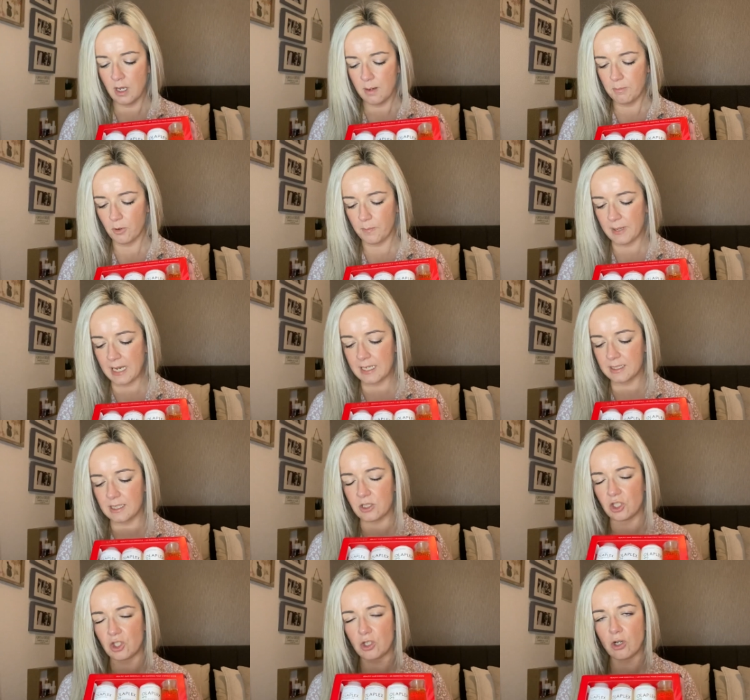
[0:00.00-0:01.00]
but basically
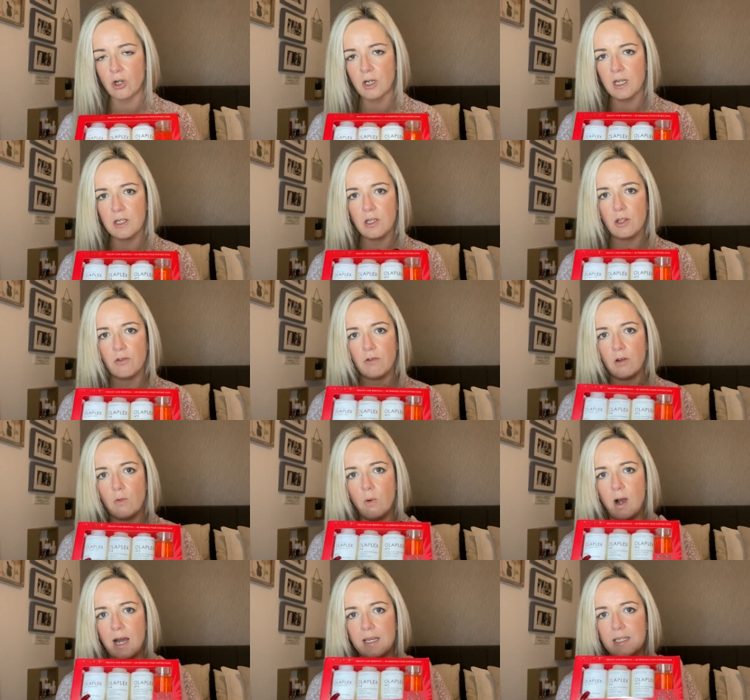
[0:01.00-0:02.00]
just talking you through
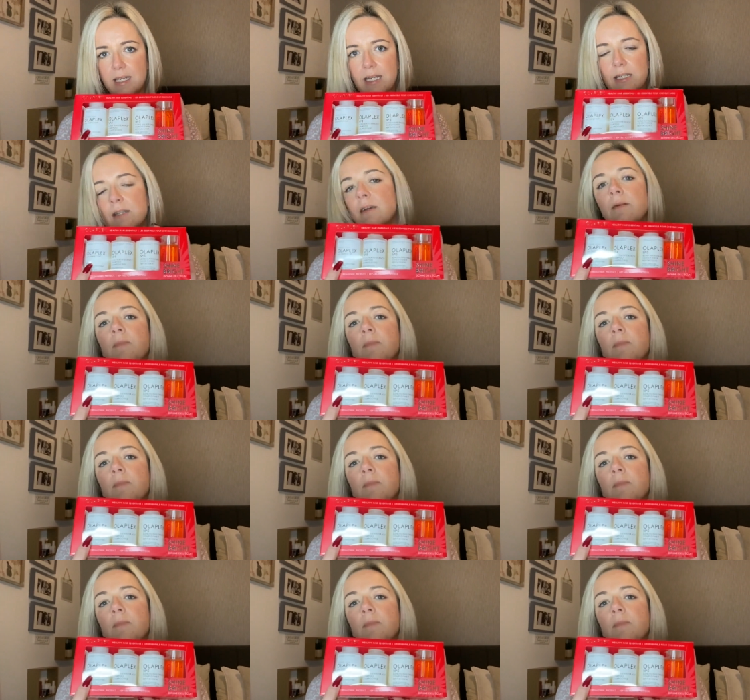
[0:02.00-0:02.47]
what I did.